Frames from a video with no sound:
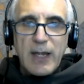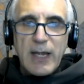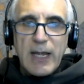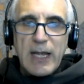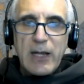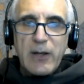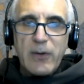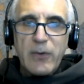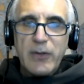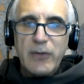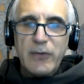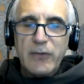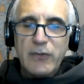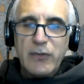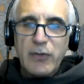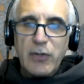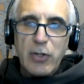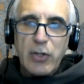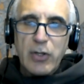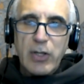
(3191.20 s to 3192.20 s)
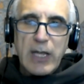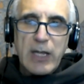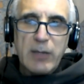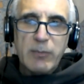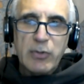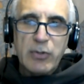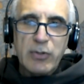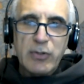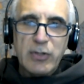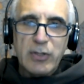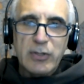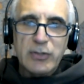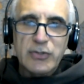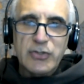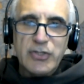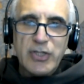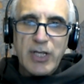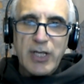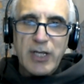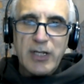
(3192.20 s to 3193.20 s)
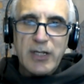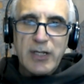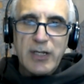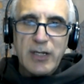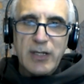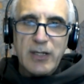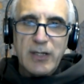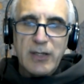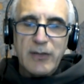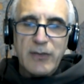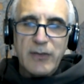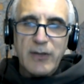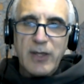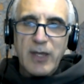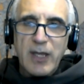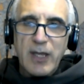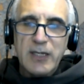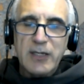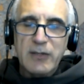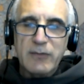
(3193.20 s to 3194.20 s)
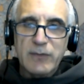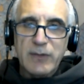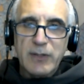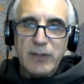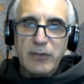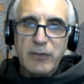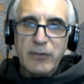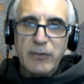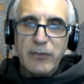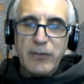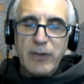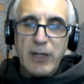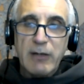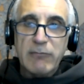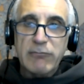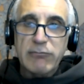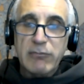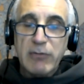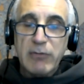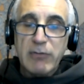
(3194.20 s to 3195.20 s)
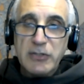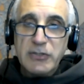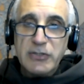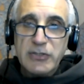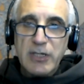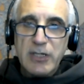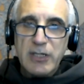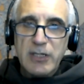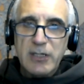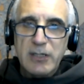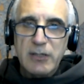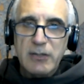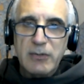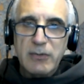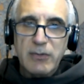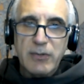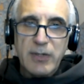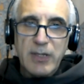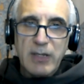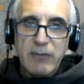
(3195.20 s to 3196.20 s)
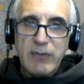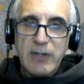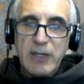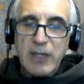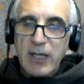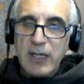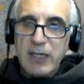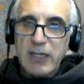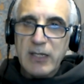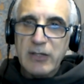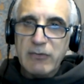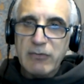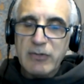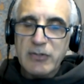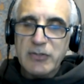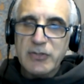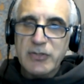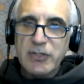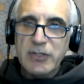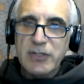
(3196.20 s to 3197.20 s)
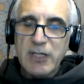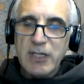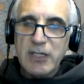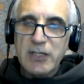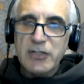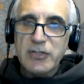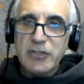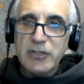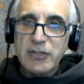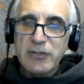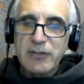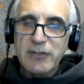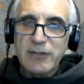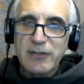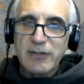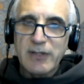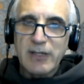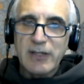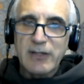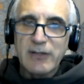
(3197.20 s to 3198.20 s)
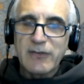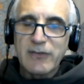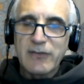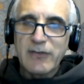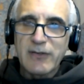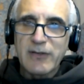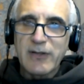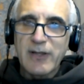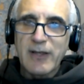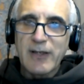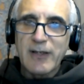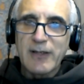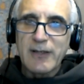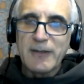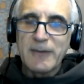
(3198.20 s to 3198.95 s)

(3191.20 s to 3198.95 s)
how is Admiral Kolchak the kind of leader that Russia or even any Christian nation needs today?